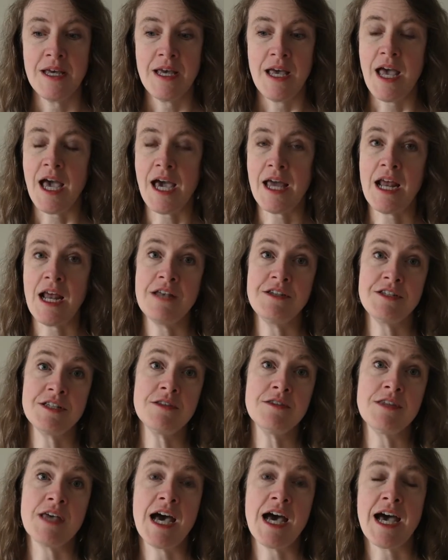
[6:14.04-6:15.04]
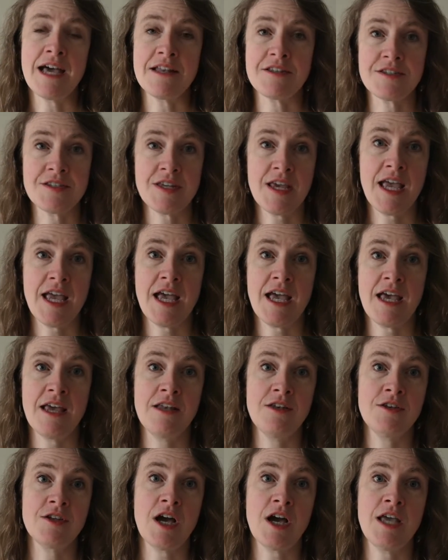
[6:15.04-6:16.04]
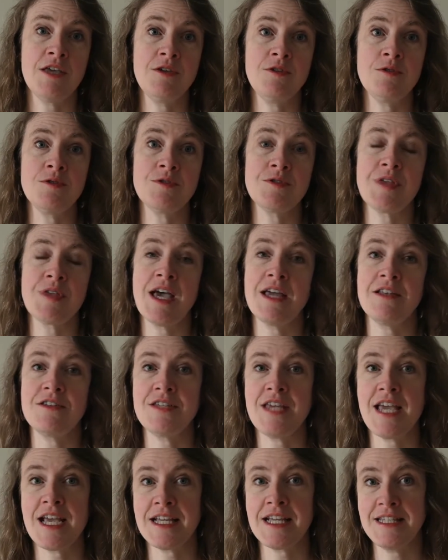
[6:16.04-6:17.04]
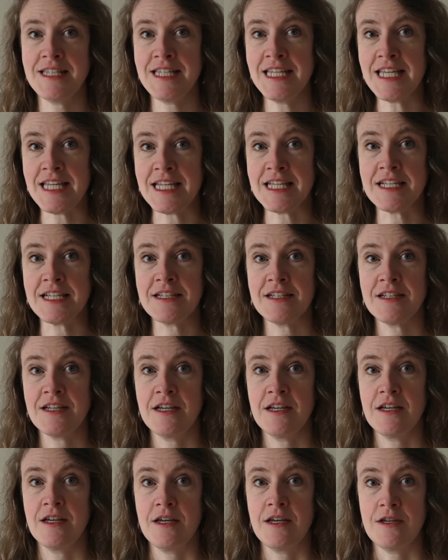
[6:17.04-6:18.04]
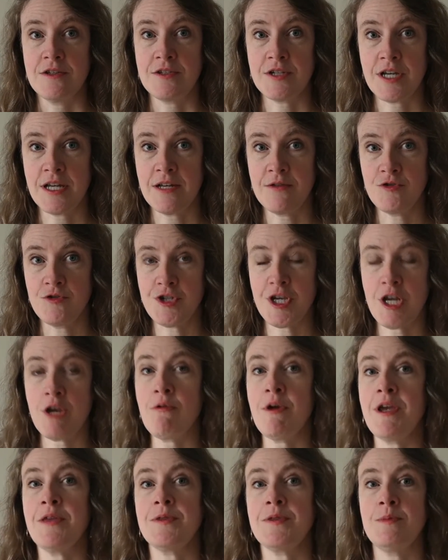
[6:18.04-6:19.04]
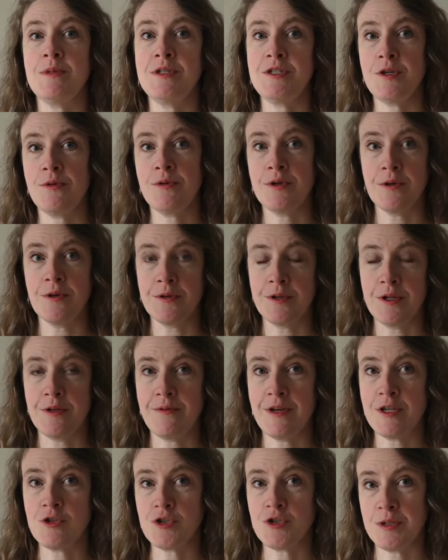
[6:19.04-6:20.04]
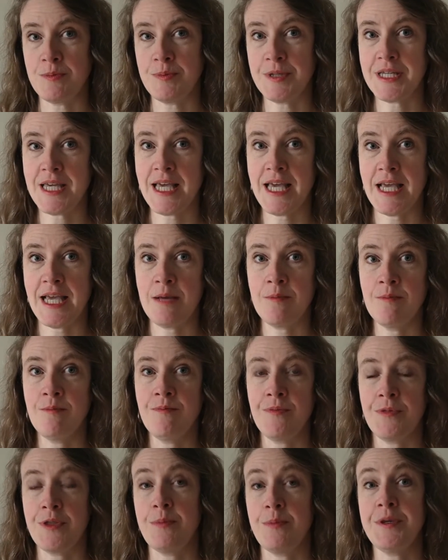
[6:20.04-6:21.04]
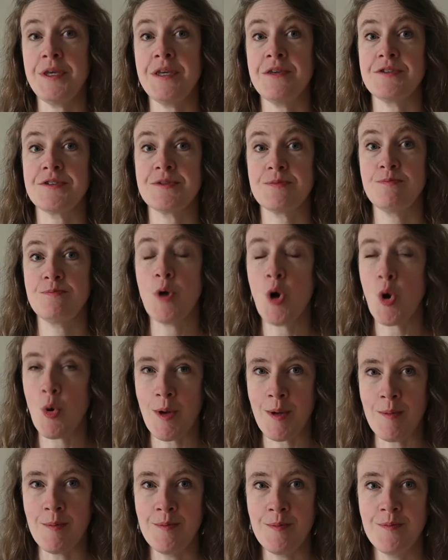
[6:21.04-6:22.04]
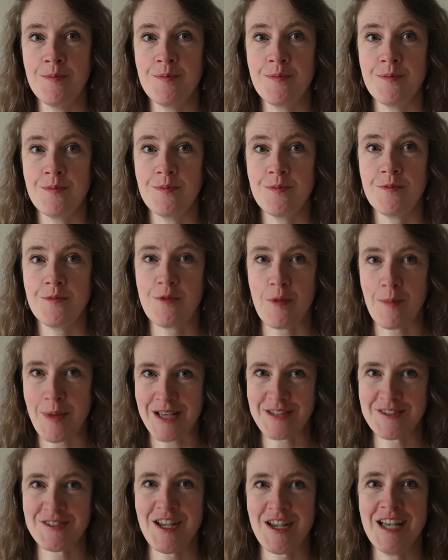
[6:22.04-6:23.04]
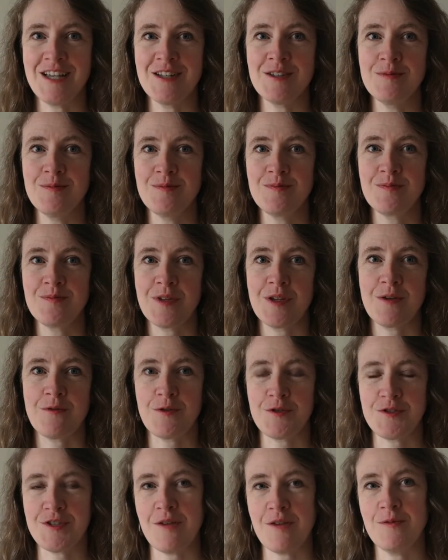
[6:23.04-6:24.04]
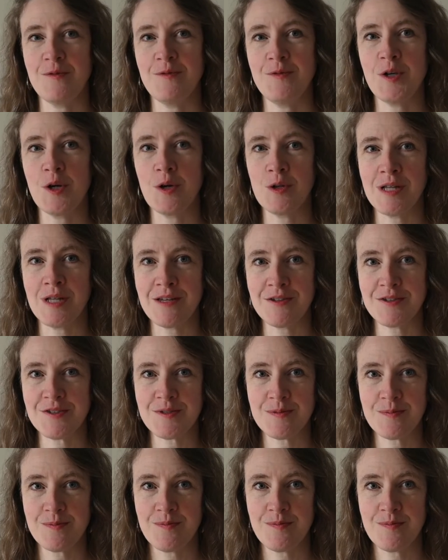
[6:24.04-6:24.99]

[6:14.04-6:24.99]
and I did that, and I used that technique to kind of generate the material that eventually became the piece Poem from Exile for 7 violas.